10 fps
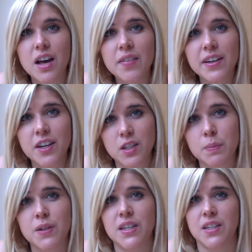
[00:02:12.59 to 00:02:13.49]
that does
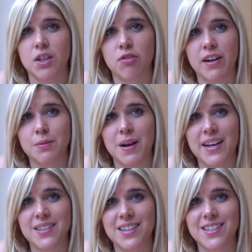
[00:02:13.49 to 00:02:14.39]
put it in the correct
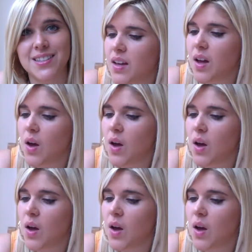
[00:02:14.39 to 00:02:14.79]
places.